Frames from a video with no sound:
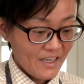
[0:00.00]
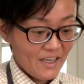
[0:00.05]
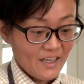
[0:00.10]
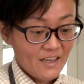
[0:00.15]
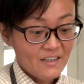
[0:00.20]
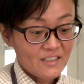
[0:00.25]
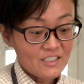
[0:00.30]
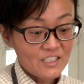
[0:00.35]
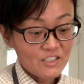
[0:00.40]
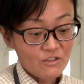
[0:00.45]

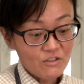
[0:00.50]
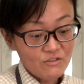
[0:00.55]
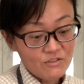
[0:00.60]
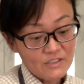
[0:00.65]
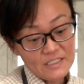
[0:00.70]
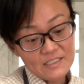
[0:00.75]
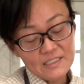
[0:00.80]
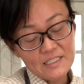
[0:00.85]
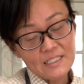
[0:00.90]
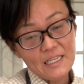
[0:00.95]
And you don't
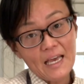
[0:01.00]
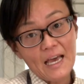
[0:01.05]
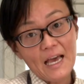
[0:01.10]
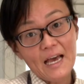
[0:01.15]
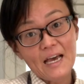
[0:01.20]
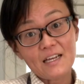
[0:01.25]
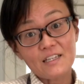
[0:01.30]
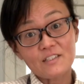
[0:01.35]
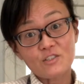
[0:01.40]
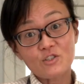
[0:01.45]
need to
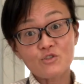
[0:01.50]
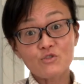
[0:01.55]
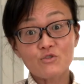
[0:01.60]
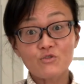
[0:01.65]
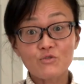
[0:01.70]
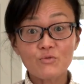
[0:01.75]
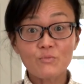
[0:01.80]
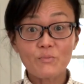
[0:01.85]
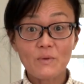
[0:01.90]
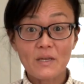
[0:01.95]
add
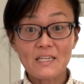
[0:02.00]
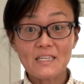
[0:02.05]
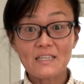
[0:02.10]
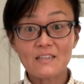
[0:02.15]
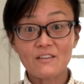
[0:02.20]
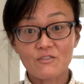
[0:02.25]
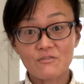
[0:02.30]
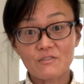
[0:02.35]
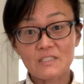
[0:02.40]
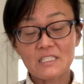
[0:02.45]
too many
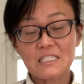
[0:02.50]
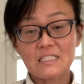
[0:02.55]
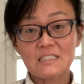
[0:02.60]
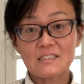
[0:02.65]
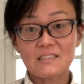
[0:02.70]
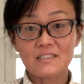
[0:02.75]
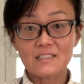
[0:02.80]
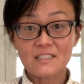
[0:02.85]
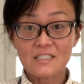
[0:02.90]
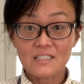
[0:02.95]

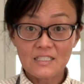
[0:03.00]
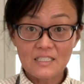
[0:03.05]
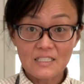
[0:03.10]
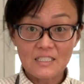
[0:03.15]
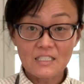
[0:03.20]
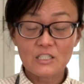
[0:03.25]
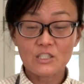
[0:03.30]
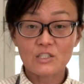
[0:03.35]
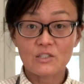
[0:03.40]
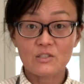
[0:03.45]
ingredients in
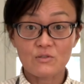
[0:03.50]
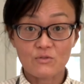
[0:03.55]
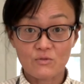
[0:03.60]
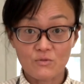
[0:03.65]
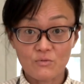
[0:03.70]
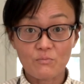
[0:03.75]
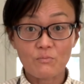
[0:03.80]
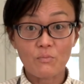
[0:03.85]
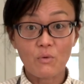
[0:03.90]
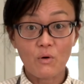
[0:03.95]
each
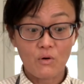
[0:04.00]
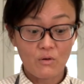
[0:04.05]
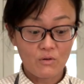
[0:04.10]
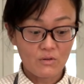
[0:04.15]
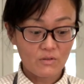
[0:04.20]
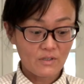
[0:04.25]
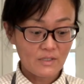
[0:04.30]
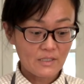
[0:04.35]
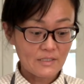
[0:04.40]
soup bowl.